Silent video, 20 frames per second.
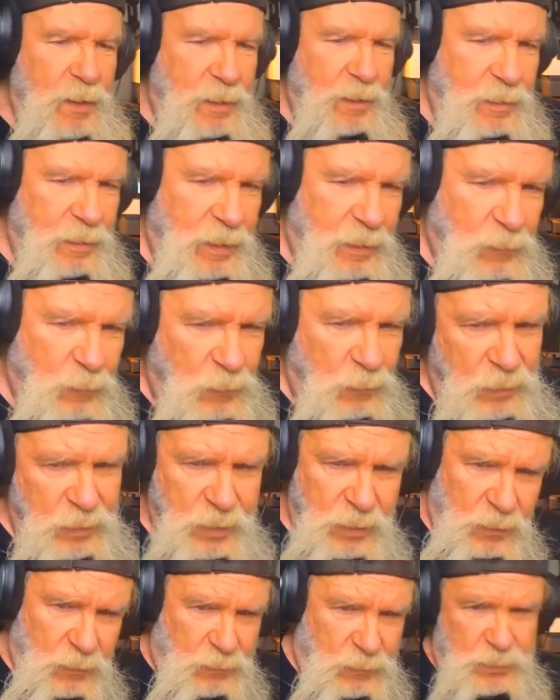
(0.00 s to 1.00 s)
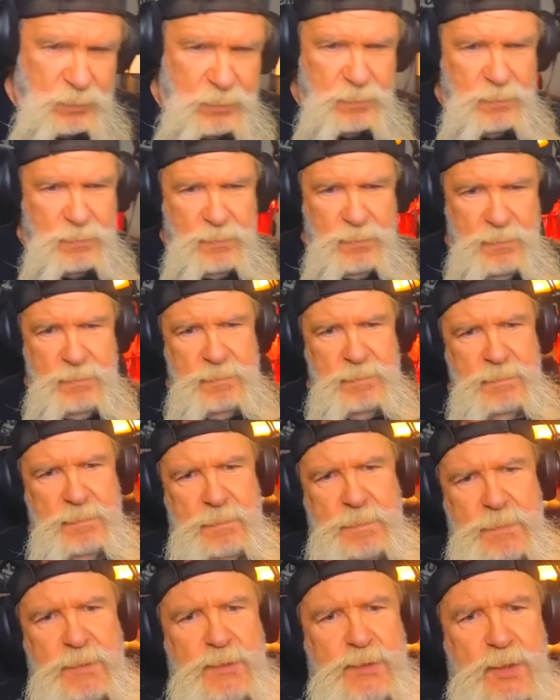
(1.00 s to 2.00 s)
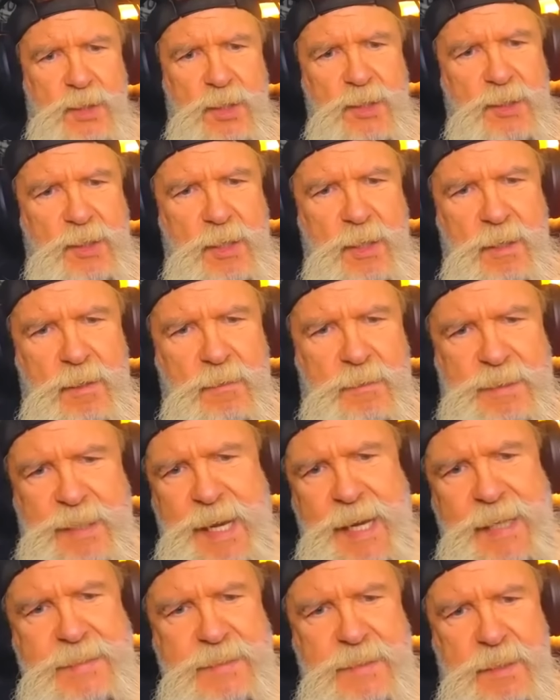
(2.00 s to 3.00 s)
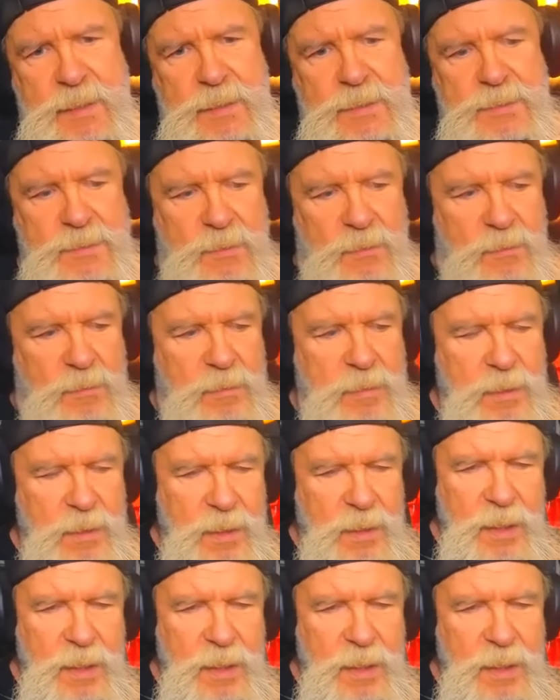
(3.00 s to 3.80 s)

I want to go to Virginia or Texas or